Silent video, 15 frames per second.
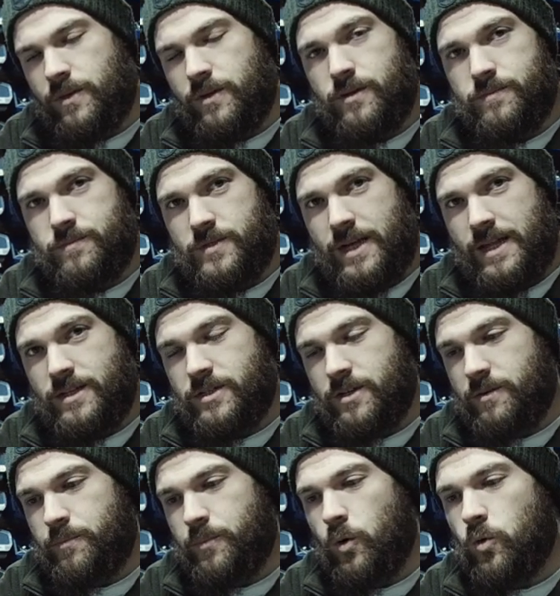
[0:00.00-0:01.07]
the
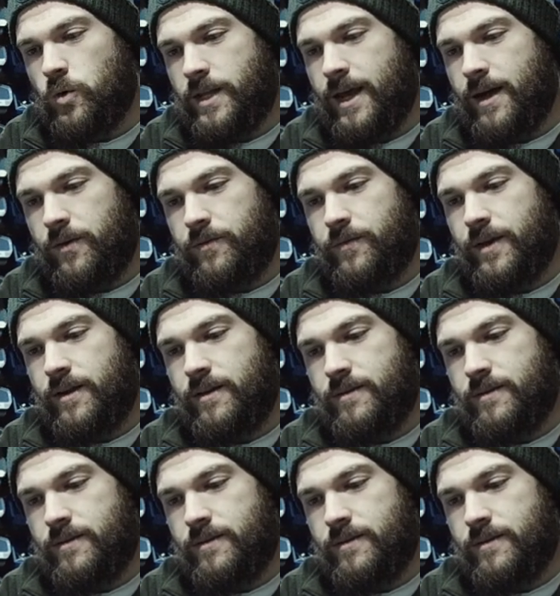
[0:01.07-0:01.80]
centre bored out of it